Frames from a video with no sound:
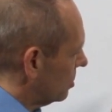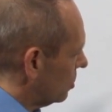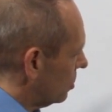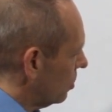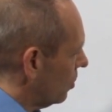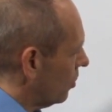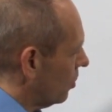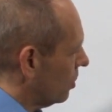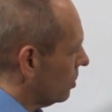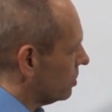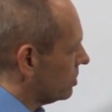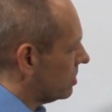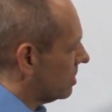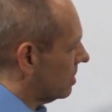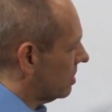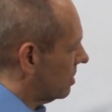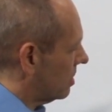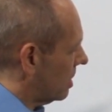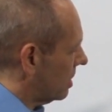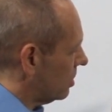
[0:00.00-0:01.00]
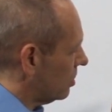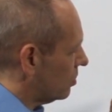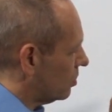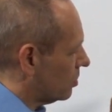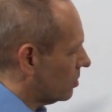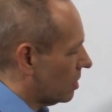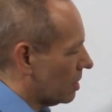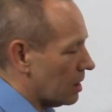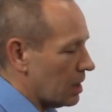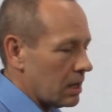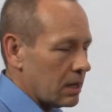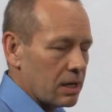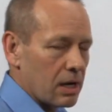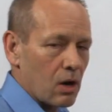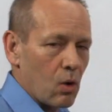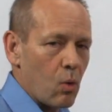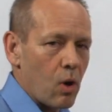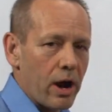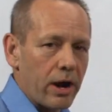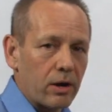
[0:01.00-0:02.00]
tools that you uh,
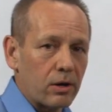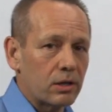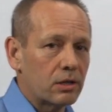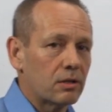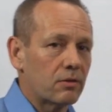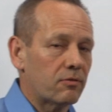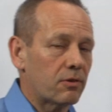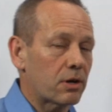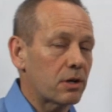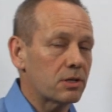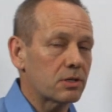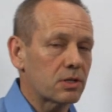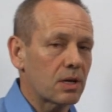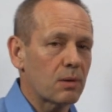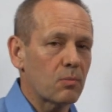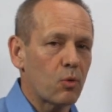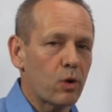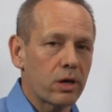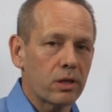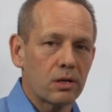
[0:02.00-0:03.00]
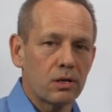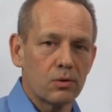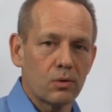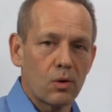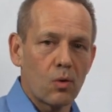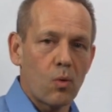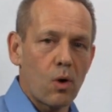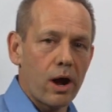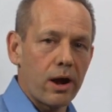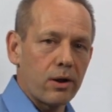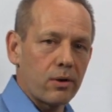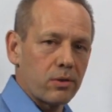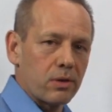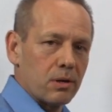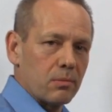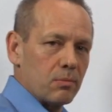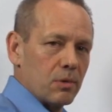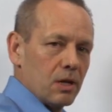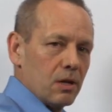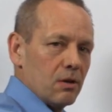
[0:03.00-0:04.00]
acquire in the very same way that you acquire
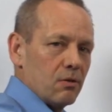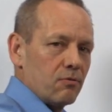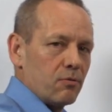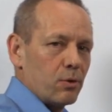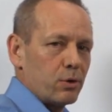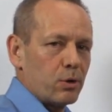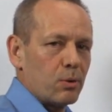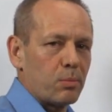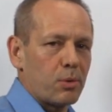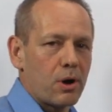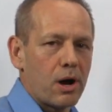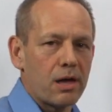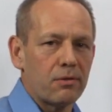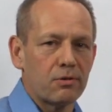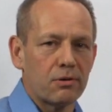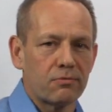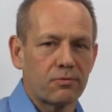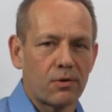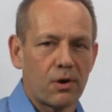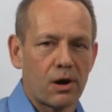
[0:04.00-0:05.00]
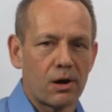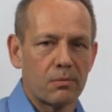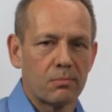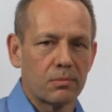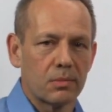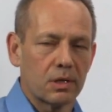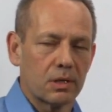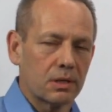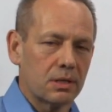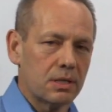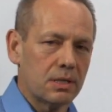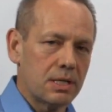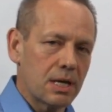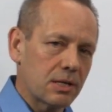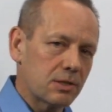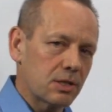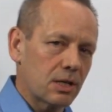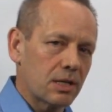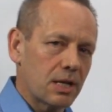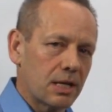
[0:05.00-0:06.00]
them for your private farm,
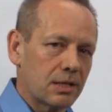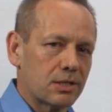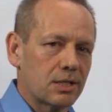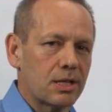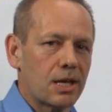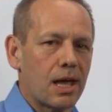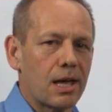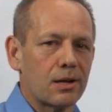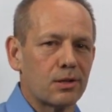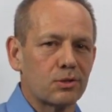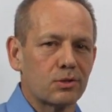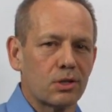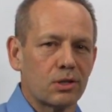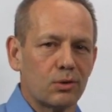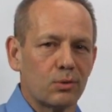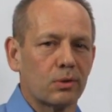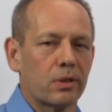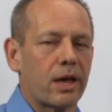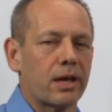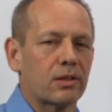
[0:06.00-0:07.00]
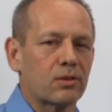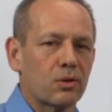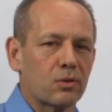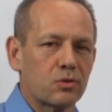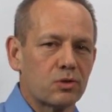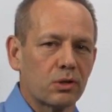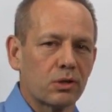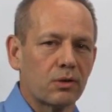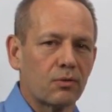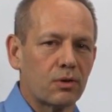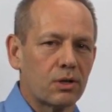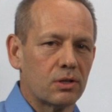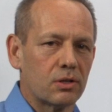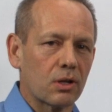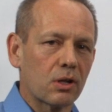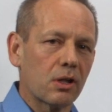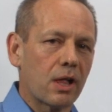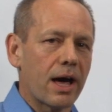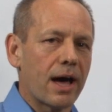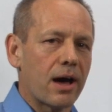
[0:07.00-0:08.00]
designate to Cadence that you'd like those delivered in
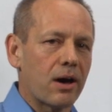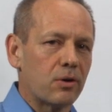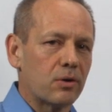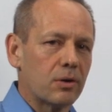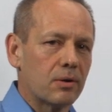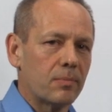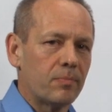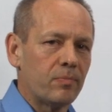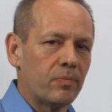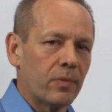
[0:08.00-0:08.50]
the cloud.